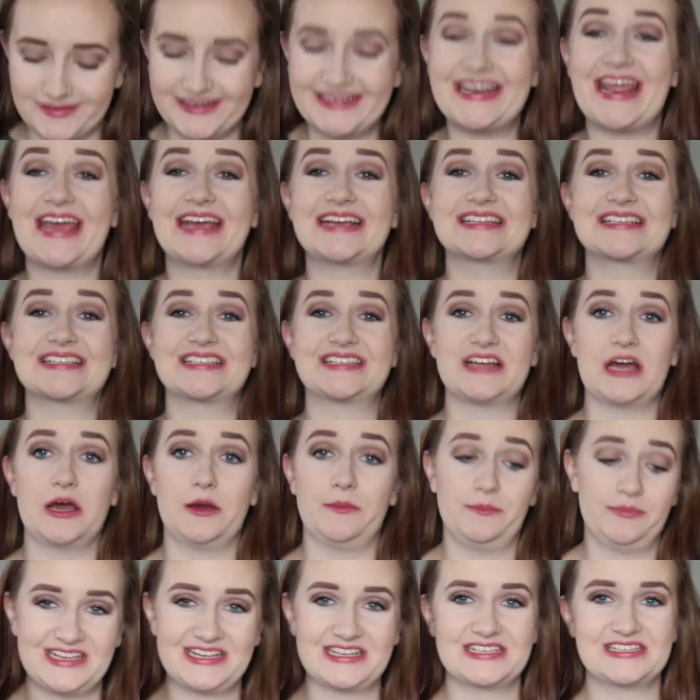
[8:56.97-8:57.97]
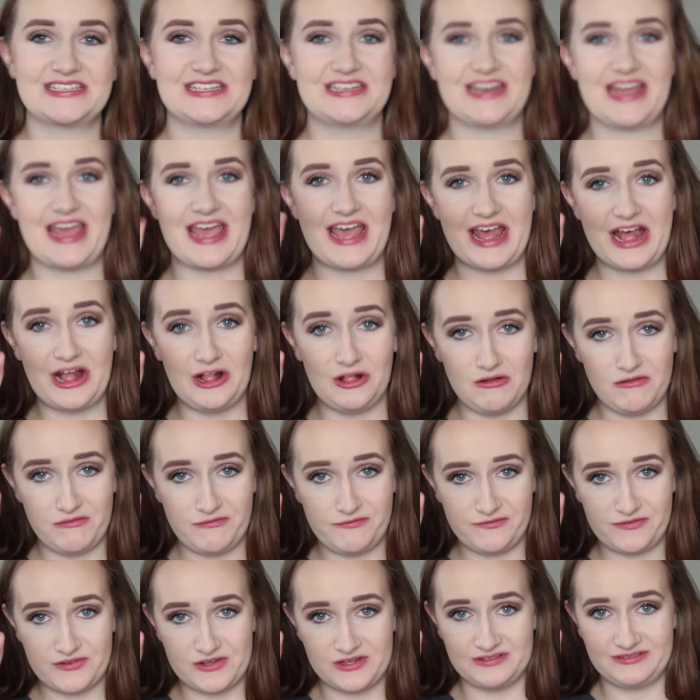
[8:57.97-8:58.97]
Next up is an
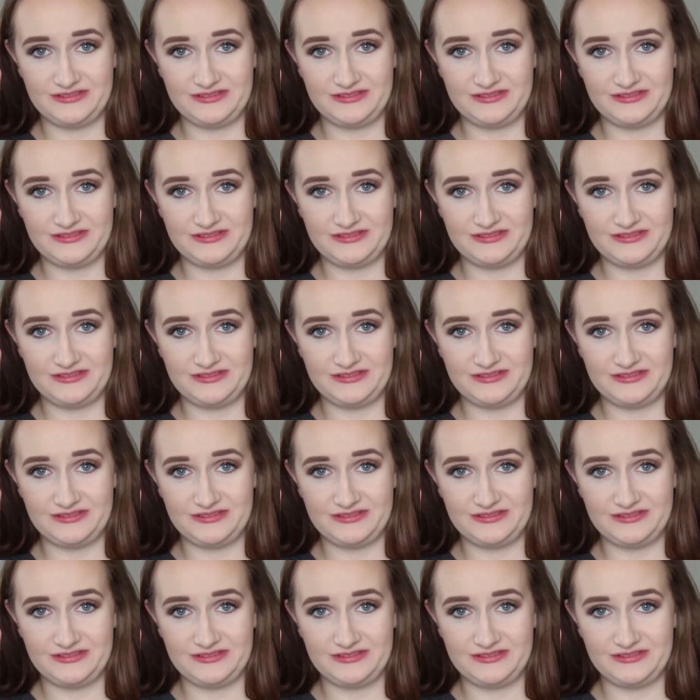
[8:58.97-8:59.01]
e.l.f.